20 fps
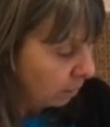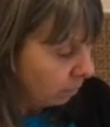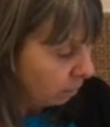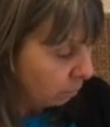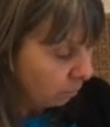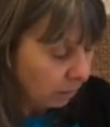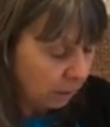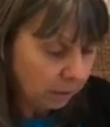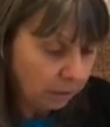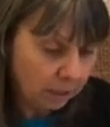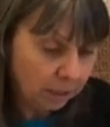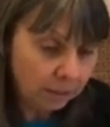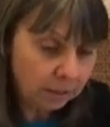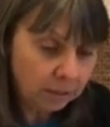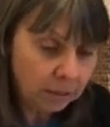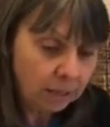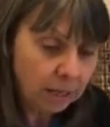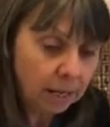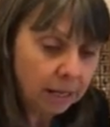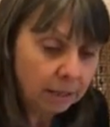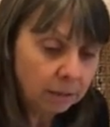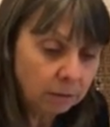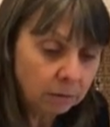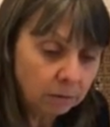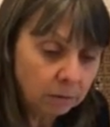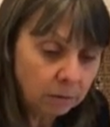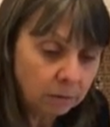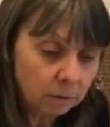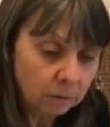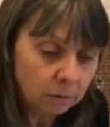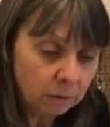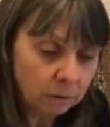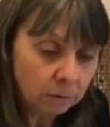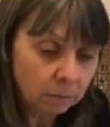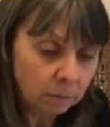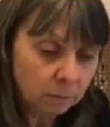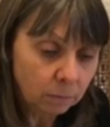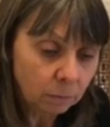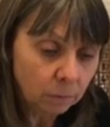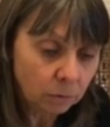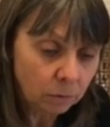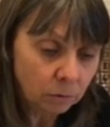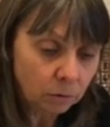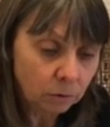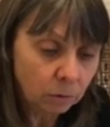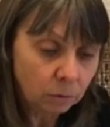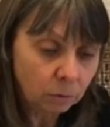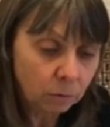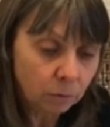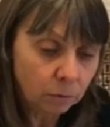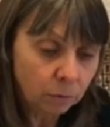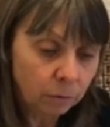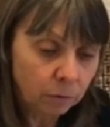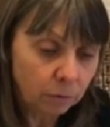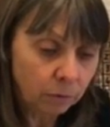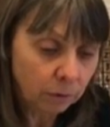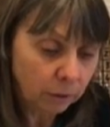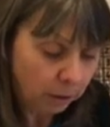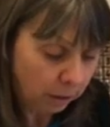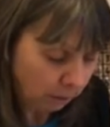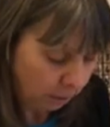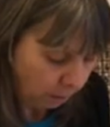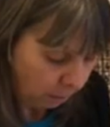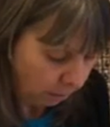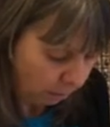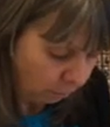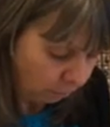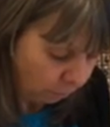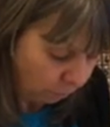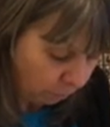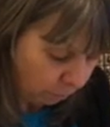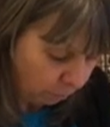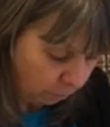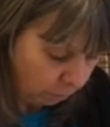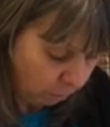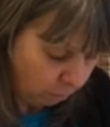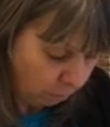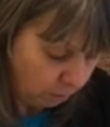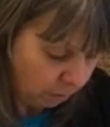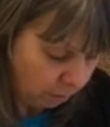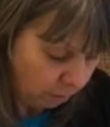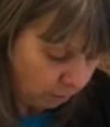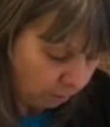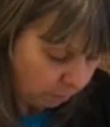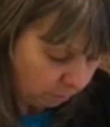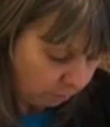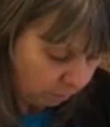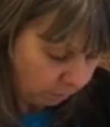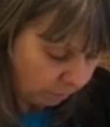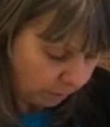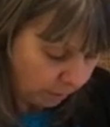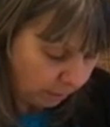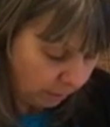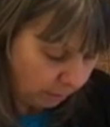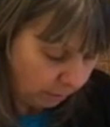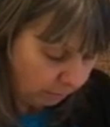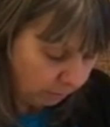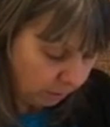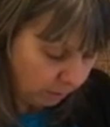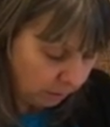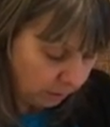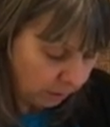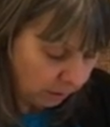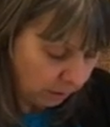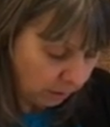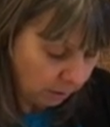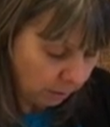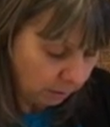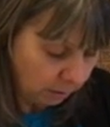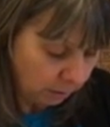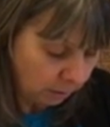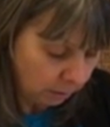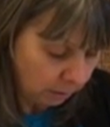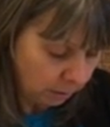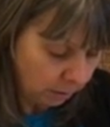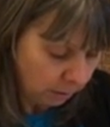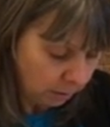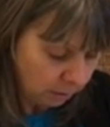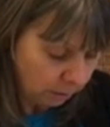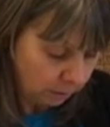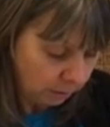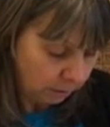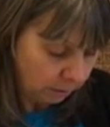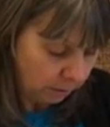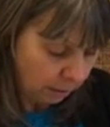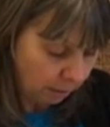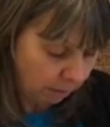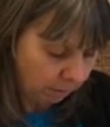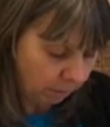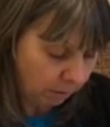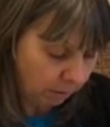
we need 8 tens, 2, 3, 4, 5, 6, 7,